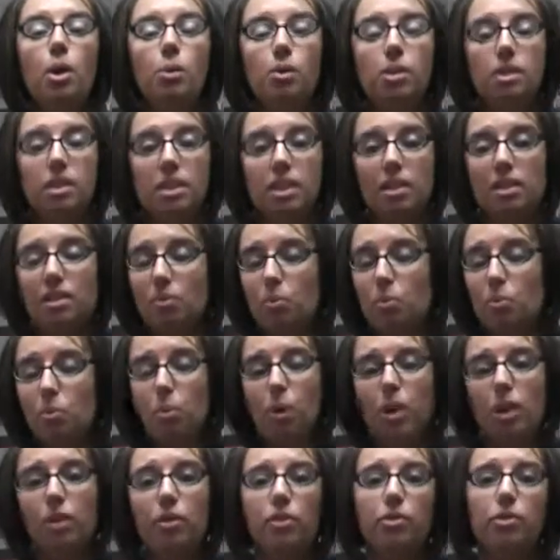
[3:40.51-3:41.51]
What's
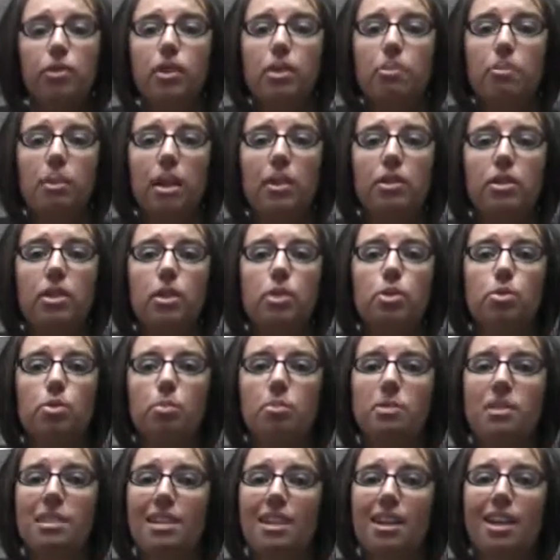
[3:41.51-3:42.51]
wonderful about this
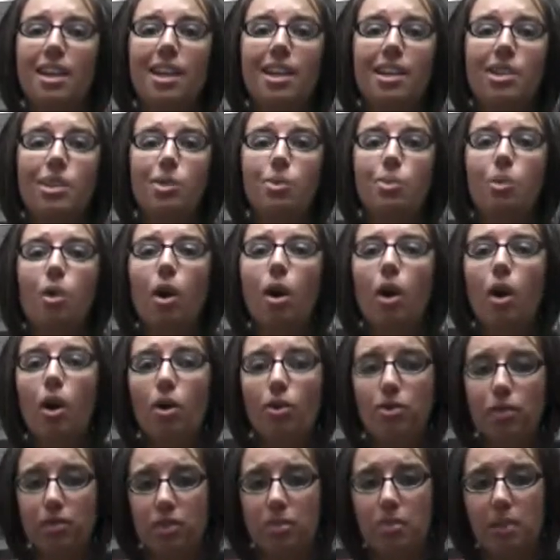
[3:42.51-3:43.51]
room is that I can do it
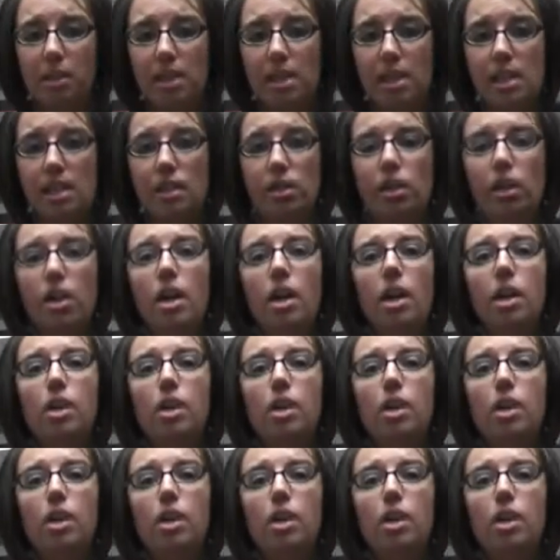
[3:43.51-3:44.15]
all from in here.